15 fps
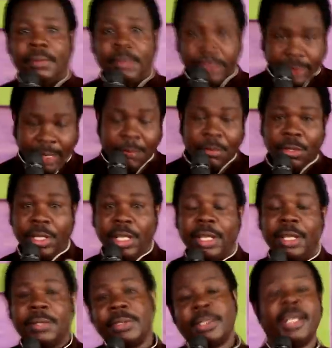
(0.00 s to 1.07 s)
Some will
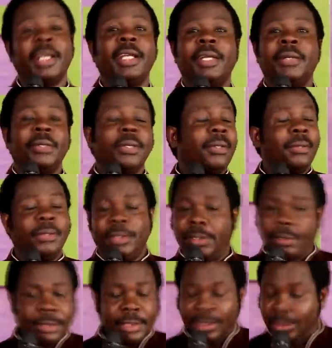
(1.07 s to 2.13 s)
hear, say, oh,
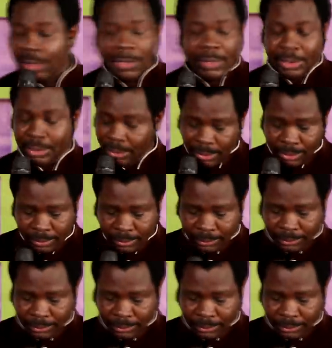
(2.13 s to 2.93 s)
it's our word. No.